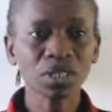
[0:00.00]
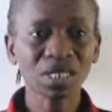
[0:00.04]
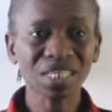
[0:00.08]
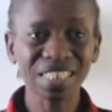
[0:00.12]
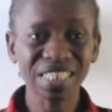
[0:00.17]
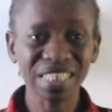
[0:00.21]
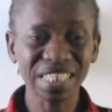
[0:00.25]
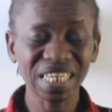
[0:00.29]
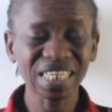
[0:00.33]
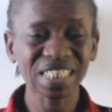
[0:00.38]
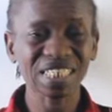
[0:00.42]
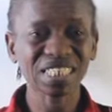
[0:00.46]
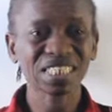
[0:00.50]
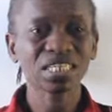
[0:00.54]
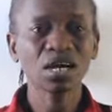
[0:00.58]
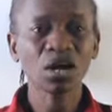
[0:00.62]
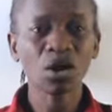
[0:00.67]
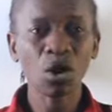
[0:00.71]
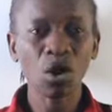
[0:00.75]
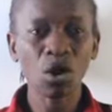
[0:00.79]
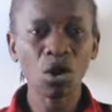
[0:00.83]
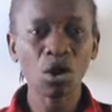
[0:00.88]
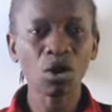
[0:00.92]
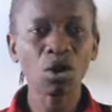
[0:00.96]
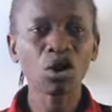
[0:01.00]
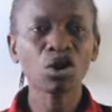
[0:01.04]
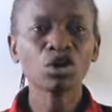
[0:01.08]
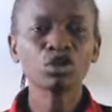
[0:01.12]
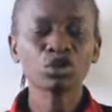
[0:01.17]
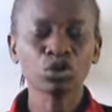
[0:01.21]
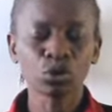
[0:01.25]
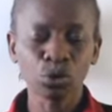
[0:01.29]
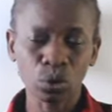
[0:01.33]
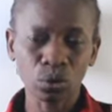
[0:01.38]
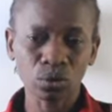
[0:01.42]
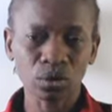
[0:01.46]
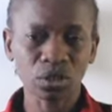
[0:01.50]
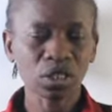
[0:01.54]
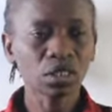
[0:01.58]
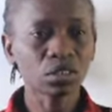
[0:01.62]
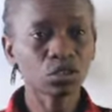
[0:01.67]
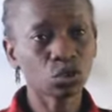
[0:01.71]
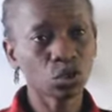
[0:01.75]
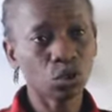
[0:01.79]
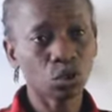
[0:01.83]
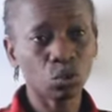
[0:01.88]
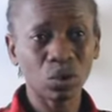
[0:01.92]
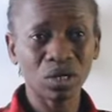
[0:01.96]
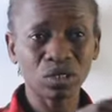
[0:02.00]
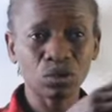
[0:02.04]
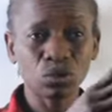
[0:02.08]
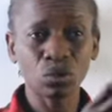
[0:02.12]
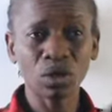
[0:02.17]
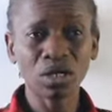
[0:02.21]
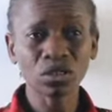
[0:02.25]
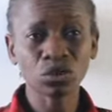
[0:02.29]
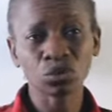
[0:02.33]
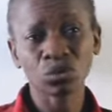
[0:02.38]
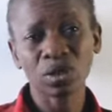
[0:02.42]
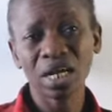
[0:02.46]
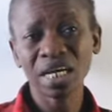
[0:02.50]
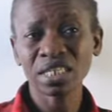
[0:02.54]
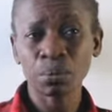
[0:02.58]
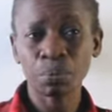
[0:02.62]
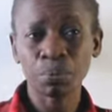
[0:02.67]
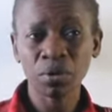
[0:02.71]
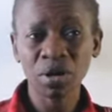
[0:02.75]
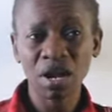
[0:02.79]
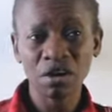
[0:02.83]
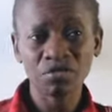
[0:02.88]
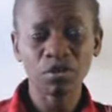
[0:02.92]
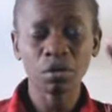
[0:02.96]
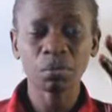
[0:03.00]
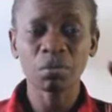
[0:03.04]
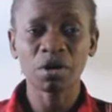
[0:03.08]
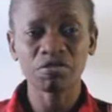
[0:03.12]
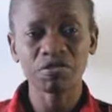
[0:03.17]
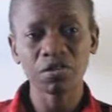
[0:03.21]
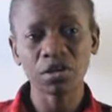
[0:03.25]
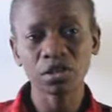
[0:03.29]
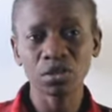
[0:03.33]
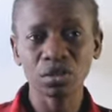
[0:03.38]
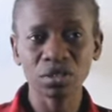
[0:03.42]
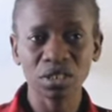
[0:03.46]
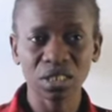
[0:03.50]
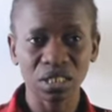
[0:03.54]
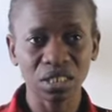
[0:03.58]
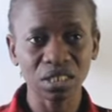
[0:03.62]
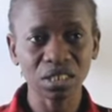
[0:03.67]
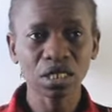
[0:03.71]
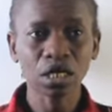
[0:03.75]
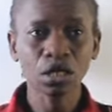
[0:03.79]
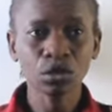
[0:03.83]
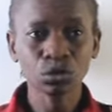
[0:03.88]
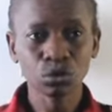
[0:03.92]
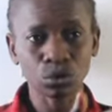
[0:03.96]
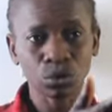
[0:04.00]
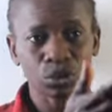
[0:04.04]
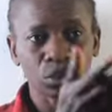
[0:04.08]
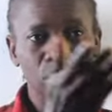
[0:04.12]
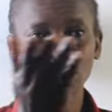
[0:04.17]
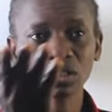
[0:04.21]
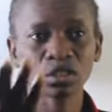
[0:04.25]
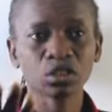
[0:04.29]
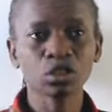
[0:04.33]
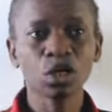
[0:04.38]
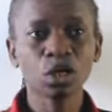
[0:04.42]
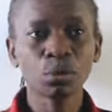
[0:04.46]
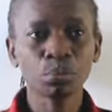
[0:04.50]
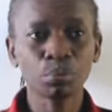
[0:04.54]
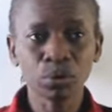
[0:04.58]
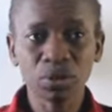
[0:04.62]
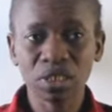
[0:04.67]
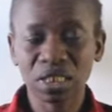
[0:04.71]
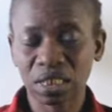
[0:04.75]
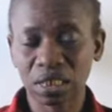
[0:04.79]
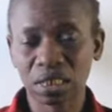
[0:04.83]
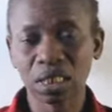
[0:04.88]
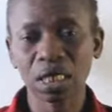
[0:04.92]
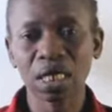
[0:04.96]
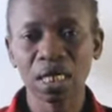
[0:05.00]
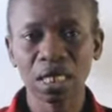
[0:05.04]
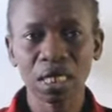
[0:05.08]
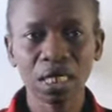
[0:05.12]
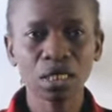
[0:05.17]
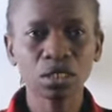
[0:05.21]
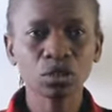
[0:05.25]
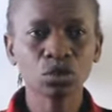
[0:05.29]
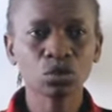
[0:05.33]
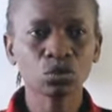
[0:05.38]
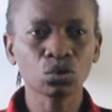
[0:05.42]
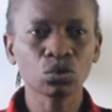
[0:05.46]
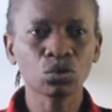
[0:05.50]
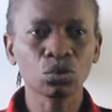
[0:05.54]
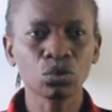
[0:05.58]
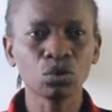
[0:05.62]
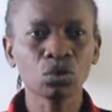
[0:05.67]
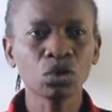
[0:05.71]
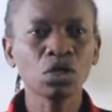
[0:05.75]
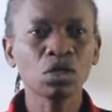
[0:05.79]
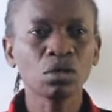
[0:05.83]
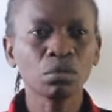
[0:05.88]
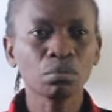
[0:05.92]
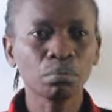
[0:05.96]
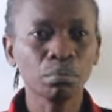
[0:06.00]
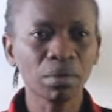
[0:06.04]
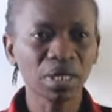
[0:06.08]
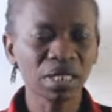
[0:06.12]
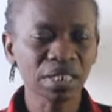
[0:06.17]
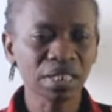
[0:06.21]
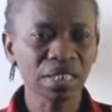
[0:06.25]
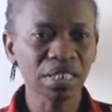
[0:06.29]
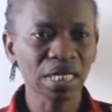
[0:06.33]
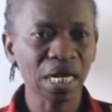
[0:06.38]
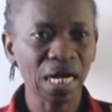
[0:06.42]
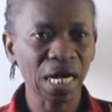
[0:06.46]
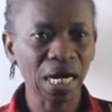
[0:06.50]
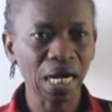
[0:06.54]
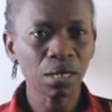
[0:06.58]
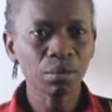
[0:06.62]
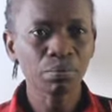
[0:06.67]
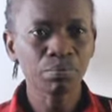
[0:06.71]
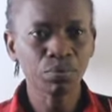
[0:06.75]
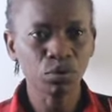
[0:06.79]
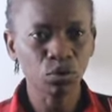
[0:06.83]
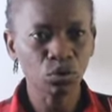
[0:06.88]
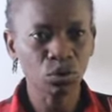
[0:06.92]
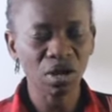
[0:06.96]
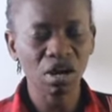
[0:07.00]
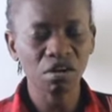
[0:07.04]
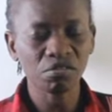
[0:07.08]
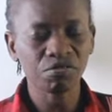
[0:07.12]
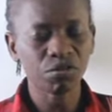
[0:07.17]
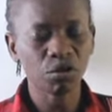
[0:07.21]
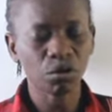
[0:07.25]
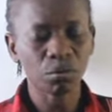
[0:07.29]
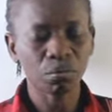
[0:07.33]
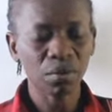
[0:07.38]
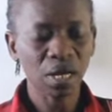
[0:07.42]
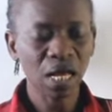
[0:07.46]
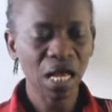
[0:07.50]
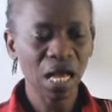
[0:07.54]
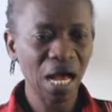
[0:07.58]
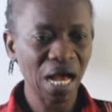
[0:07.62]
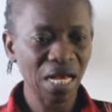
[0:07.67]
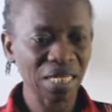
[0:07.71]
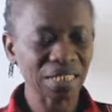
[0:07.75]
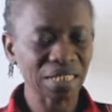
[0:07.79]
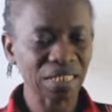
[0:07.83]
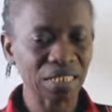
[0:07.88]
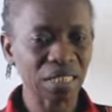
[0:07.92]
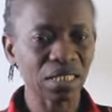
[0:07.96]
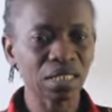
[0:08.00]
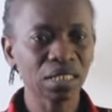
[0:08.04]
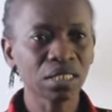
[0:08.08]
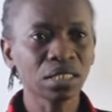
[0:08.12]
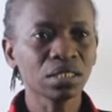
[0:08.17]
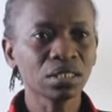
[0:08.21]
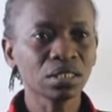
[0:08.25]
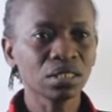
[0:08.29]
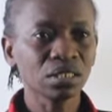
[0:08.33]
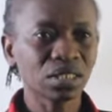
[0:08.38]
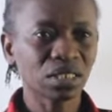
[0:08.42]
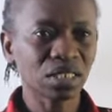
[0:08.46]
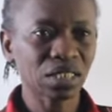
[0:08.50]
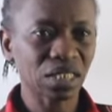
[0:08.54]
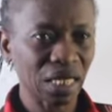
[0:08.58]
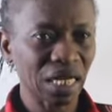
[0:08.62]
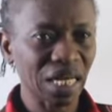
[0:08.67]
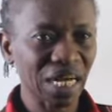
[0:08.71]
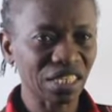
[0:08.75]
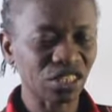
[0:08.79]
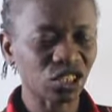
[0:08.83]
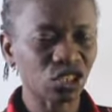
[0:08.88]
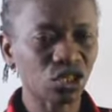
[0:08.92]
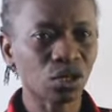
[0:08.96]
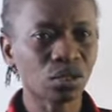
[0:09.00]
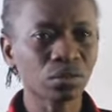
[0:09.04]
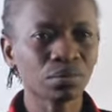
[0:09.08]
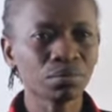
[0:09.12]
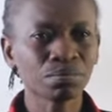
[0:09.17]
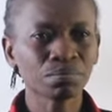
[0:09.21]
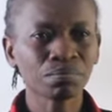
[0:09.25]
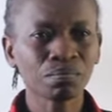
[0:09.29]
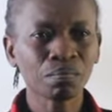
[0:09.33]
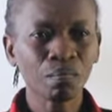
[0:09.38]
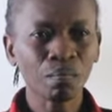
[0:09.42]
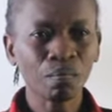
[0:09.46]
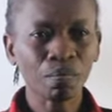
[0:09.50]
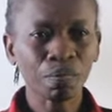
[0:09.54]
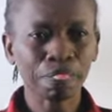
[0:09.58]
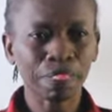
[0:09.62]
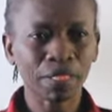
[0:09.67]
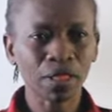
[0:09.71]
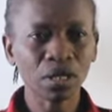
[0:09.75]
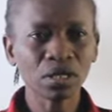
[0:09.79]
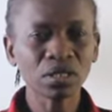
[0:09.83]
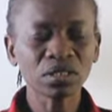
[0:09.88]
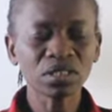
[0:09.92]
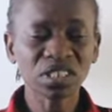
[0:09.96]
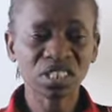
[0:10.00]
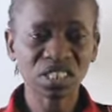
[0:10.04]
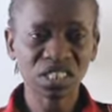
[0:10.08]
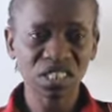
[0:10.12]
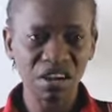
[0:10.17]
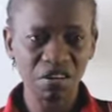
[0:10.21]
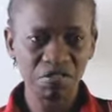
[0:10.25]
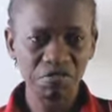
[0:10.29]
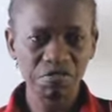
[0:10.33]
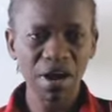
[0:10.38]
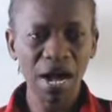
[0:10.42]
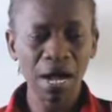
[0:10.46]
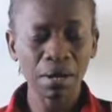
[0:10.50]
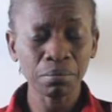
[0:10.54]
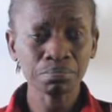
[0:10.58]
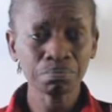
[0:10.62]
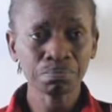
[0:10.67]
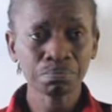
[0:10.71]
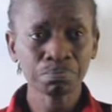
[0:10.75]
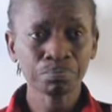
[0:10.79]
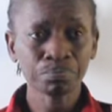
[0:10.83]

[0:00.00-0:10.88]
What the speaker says: This or those. So when you want to write the plural form of all those things, you just put se to make their plural form. As in ces garçons, ces femmes,